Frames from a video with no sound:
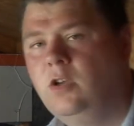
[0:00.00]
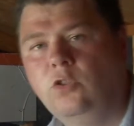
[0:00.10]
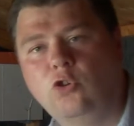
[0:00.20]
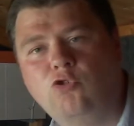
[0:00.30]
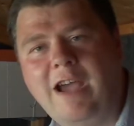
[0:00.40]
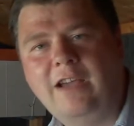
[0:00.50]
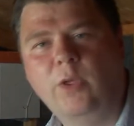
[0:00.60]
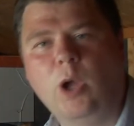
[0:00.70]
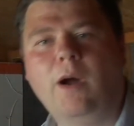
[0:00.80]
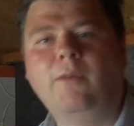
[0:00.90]
The track
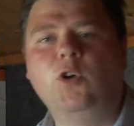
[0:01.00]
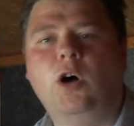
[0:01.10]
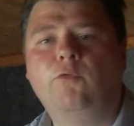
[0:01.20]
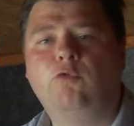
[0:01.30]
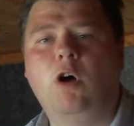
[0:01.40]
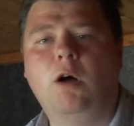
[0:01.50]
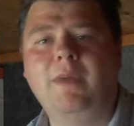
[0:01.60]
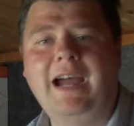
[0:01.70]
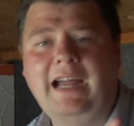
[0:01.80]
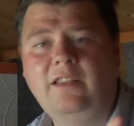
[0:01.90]
though I've got from
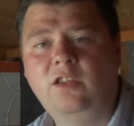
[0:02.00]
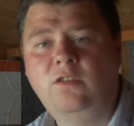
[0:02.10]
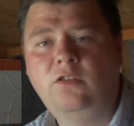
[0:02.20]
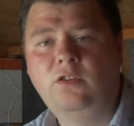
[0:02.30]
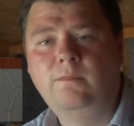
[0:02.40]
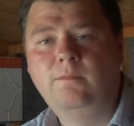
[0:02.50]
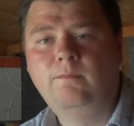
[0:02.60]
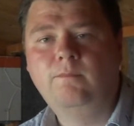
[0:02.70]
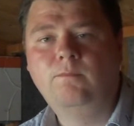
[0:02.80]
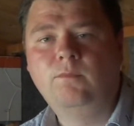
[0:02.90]
Hatton's.
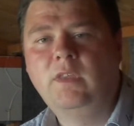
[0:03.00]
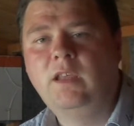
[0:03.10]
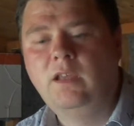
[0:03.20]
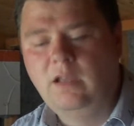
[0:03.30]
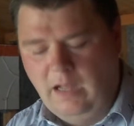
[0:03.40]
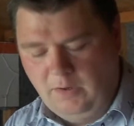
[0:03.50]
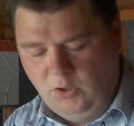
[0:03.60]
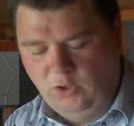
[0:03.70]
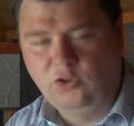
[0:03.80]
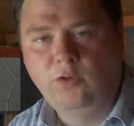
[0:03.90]
I've
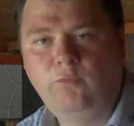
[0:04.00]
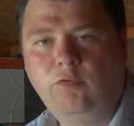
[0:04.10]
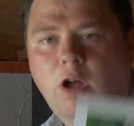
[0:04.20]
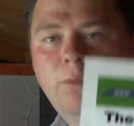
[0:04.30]
got some from